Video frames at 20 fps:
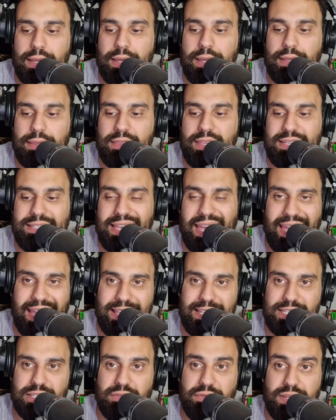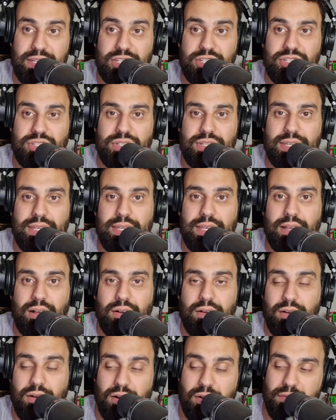there's hints of
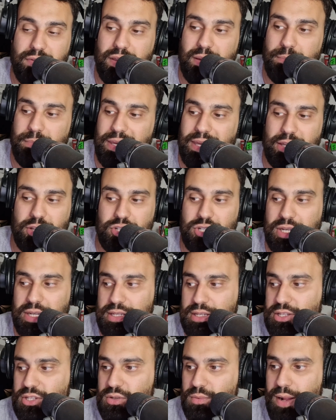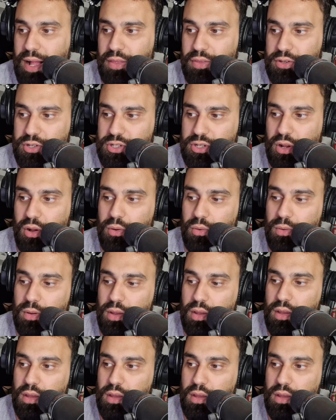him being a genius throughout the show,